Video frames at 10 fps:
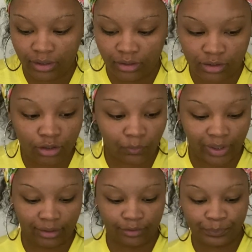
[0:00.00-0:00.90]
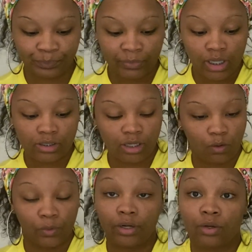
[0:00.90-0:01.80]
this correctly. So
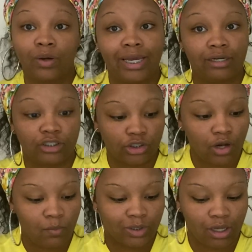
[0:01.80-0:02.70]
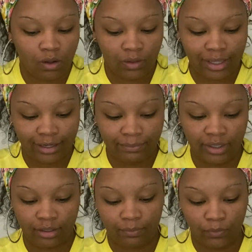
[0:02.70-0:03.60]
we're going to go ahead and start with the online
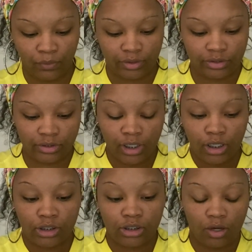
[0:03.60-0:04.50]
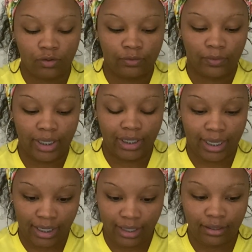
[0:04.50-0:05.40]
pickup orders. So
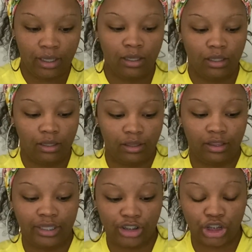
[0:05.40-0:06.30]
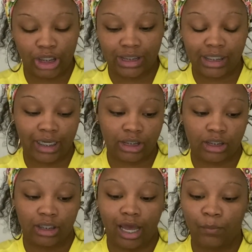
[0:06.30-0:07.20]
in this
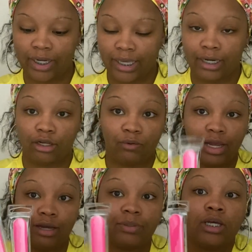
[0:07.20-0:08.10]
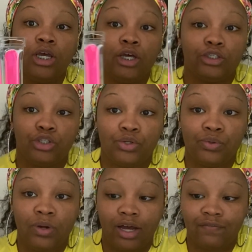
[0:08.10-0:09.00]
transaction, I went ahead and grabbed
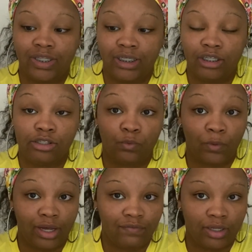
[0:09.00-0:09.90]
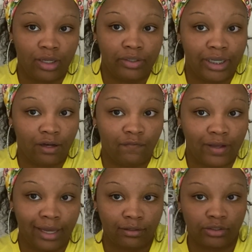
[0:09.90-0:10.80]
2 of these Revlon nail
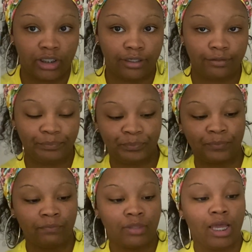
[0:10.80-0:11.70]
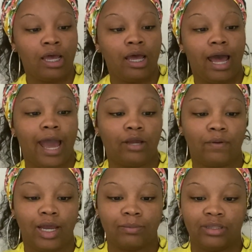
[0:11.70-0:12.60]
filers here. I
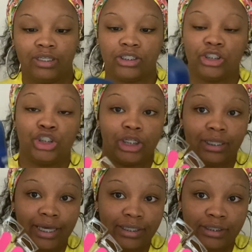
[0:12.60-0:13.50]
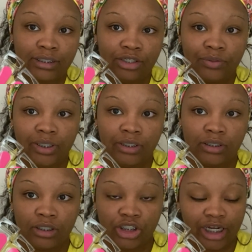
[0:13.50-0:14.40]
grabbed this Gillette
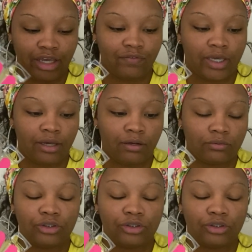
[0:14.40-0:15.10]
Series shave gel,